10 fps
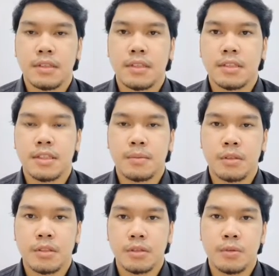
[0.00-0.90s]
Okay,
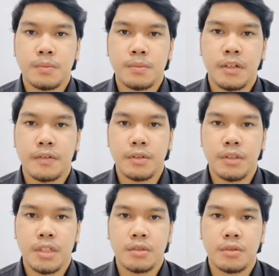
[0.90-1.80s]
Assalamualaikum. Have a good
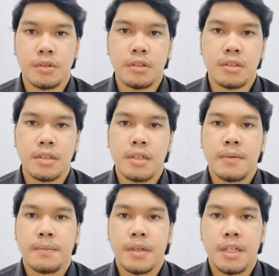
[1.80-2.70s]
day to all.
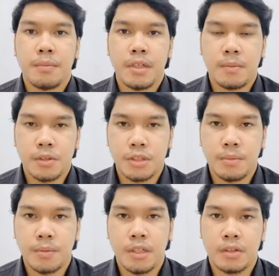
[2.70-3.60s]
My name is Gamash
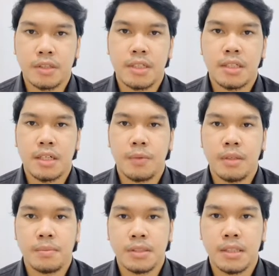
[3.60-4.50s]
Damim Karawizat. I will
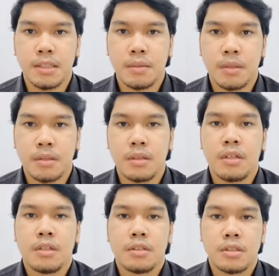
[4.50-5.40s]
be presenting about
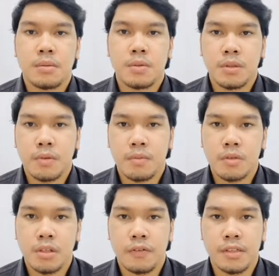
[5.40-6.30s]
conceptual
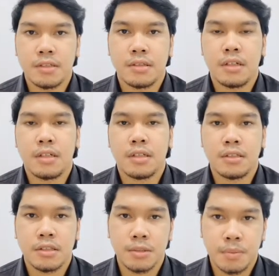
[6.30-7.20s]
framework of this
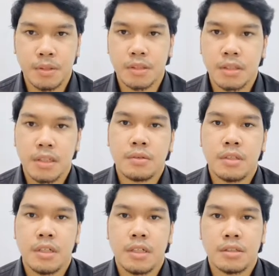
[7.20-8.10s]
research paper.
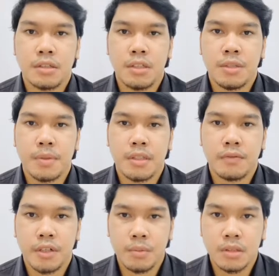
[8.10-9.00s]
There are 3 independent
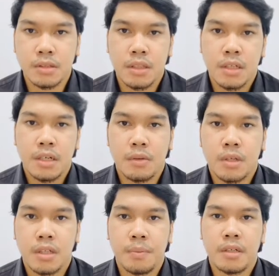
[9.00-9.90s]
variables and
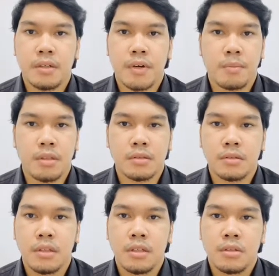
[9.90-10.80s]
1 dependent variable.
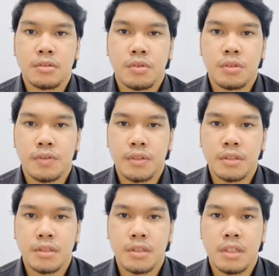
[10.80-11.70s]
So the
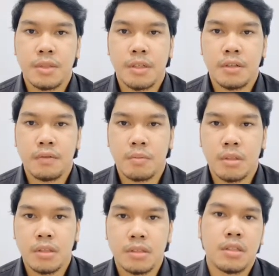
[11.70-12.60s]
first independent
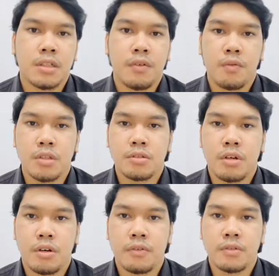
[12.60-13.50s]
variable is the influence
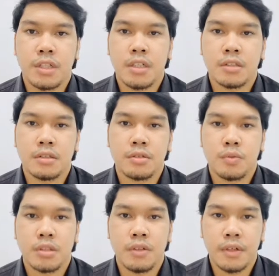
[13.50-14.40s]
of training
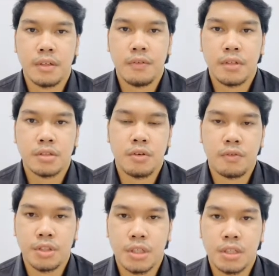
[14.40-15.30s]
toward effectiveness of
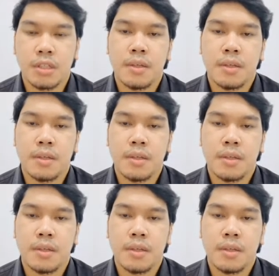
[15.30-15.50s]
OSHA.